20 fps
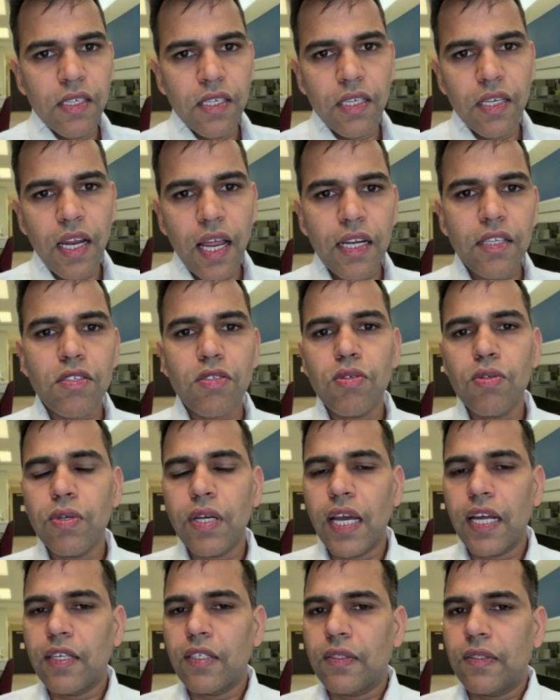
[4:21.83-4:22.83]
Let's look
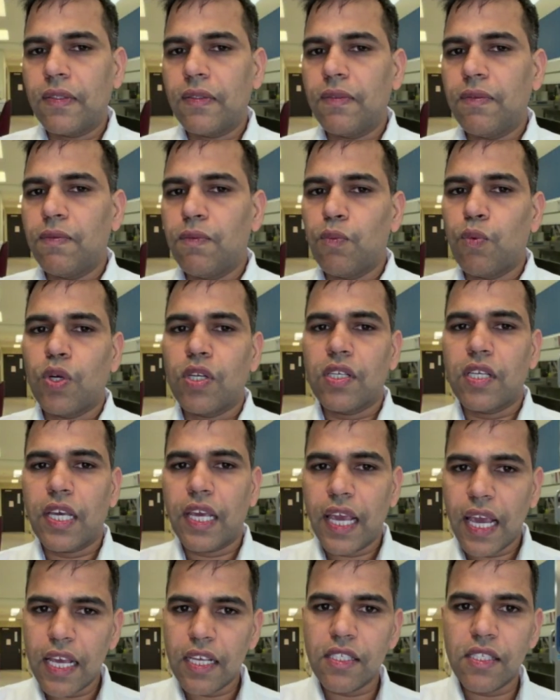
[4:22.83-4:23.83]
at one
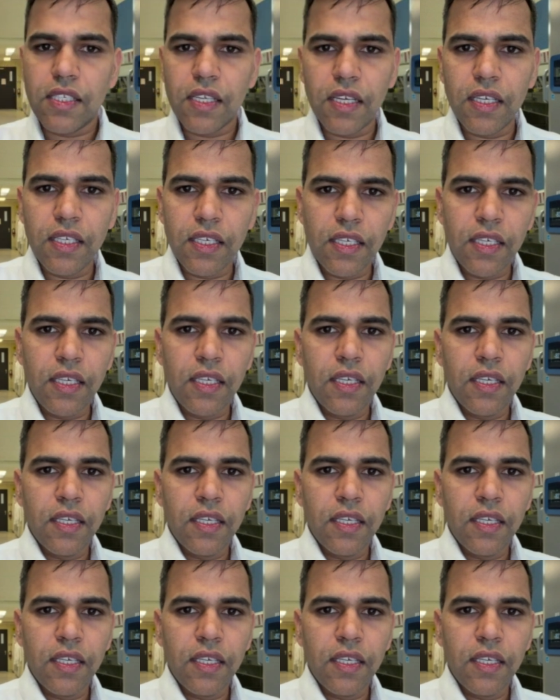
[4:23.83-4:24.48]
case study,